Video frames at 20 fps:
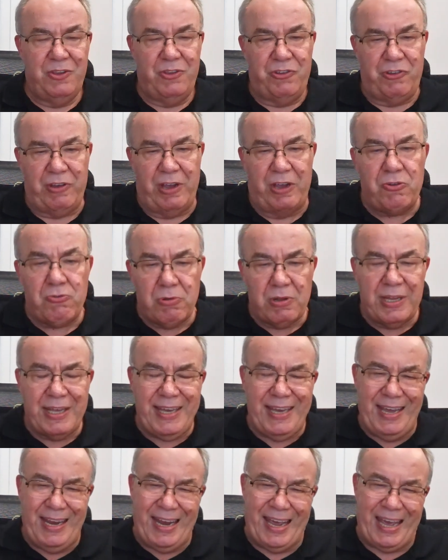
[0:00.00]

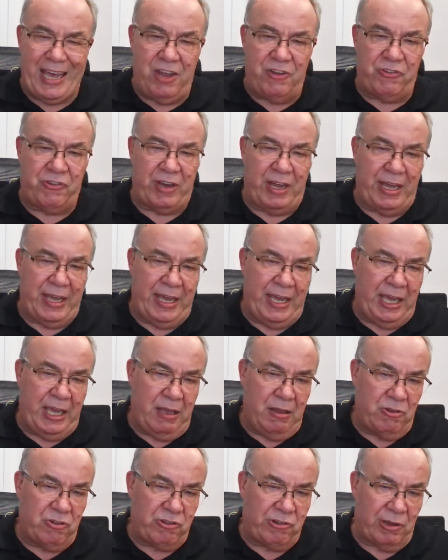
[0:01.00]
Generally, it has
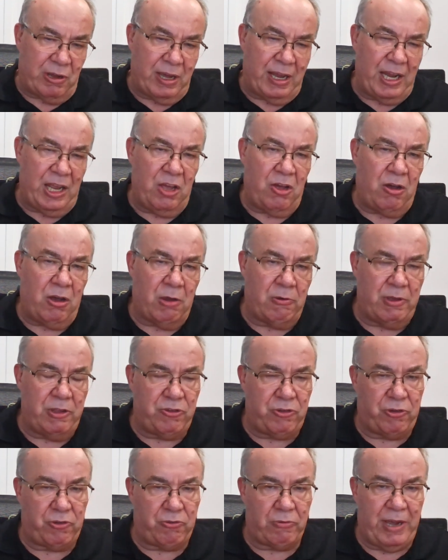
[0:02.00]
a slightly higher
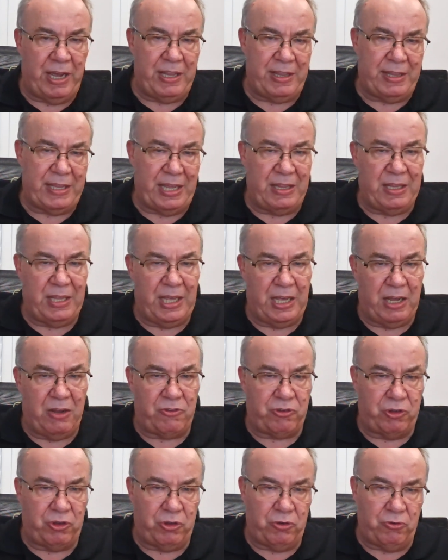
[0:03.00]
interest rate than the
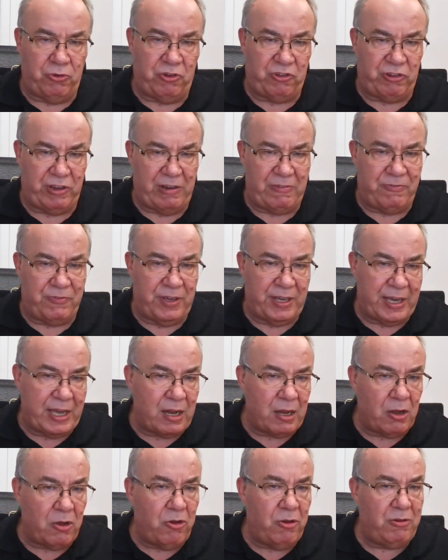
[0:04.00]
unsecured set and
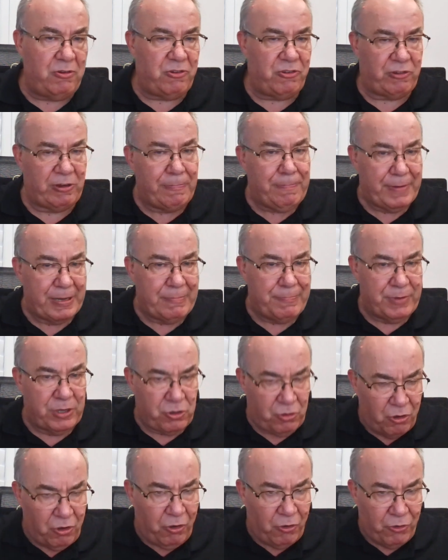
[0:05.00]
forget loan, simply
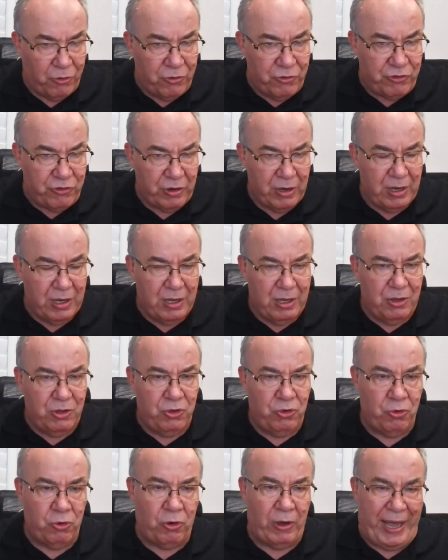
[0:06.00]
because
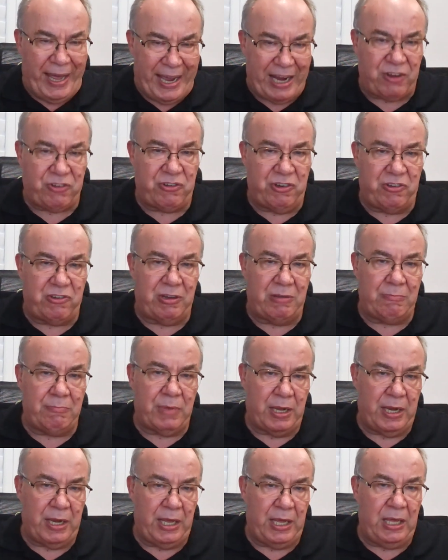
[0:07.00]
you're accessing
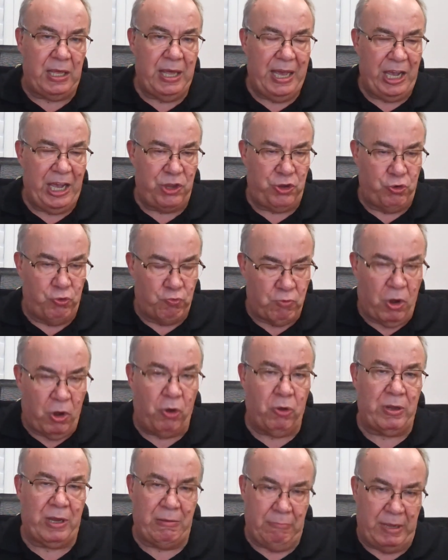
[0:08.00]
money and you're
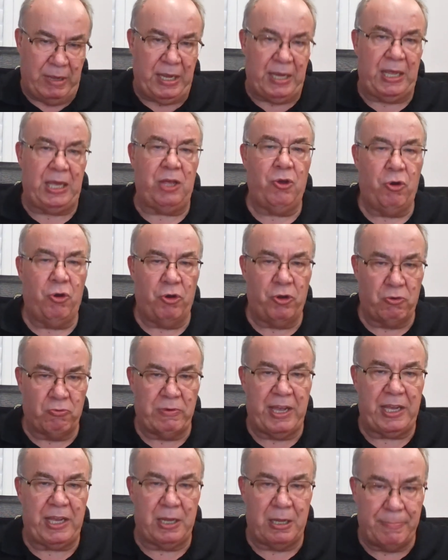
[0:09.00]
rolling money on a
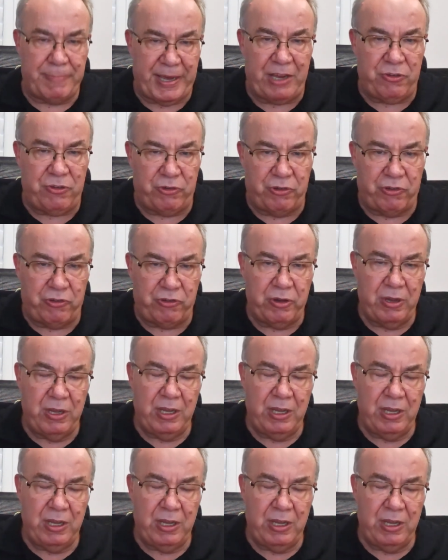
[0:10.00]
regular basis.